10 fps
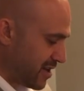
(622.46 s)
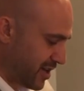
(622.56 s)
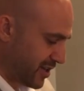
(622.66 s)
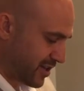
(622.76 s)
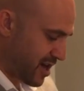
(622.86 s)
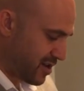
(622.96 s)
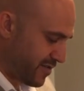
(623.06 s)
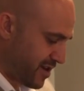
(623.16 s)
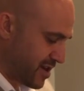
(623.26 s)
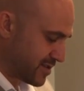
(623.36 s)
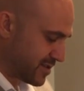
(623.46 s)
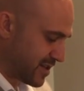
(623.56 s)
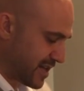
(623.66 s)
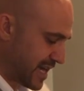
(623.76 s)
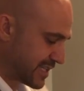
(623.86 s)
Look at the color of this.
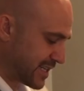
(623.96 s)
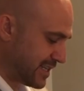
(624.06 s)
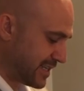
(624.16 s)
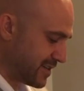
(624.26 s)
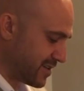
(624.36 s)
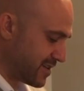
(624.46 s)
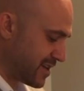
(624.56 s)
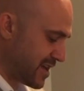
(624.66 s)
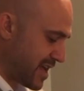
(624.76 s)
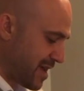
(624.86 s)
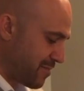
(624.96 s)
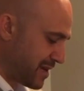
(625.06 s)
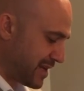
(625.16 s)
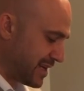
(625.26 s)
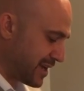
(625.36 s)
It's clear,
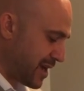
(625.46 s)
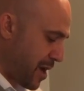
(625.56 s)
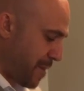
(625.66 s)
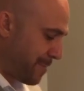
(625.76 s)
meaning